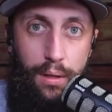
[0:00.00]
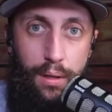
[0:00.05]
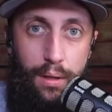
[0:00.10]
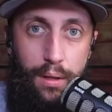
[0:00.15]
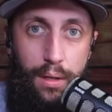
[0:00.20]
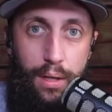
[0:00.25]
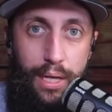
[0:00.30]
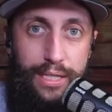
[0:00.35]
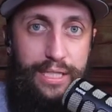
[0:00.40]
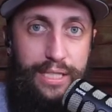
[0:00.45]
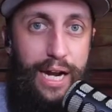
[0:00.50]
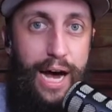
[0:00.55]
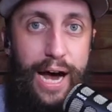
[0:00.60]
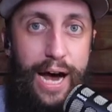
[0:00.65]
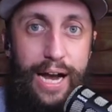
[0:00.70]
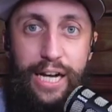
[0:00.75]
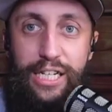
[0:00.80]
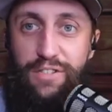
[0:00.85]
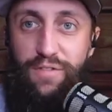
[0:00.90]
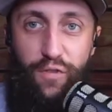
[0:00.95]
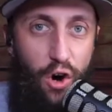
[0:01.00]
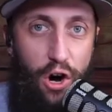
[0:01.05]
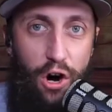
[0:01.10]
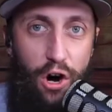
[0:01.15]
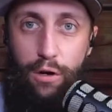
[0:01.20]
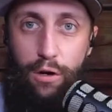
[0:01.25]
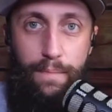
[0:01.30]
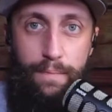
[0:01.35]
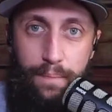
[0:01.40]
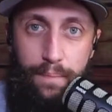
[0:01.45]
It's not his
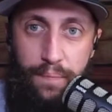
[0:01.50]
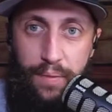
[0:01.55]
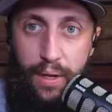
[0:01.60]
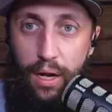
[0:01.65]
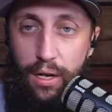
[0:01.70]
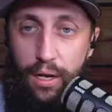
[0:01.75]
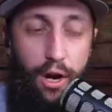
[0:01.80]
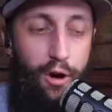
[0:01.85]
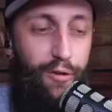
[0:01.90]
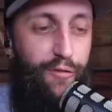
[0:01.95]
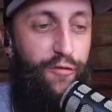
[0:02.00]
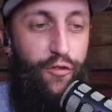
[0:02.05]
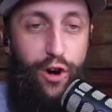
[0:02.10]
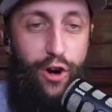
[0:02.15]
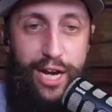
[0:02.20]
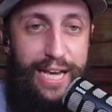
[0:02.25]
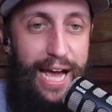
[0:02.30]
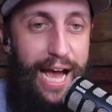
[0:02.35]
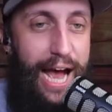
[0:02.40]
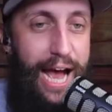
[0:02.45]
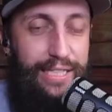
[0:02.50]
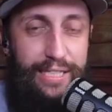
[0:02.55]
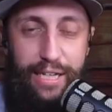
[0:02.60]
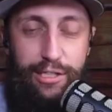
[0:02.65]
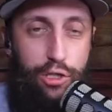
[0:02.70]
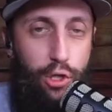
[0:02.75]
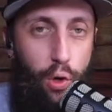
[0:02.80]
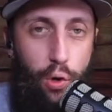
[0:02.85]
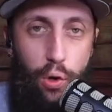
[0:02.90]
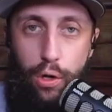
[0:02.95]
fault. A little freak
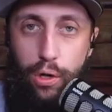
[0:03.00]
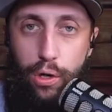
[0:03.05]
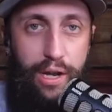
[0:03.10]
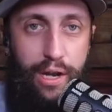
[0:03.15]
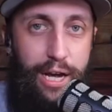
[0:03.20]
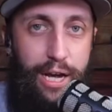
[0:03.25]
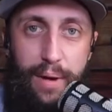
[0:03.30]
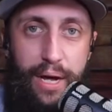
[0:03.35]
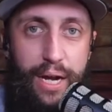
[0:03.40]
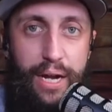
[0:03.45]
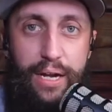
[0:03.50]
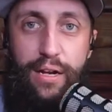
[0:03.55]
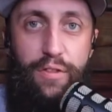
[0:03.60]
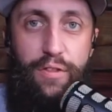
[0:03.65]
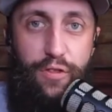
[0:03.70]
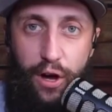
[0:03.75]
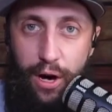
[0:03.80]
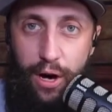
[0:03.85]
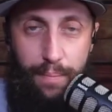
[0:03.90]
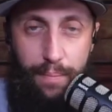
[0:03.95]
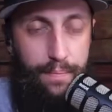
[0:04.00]
accident, torn ligament in the thumb.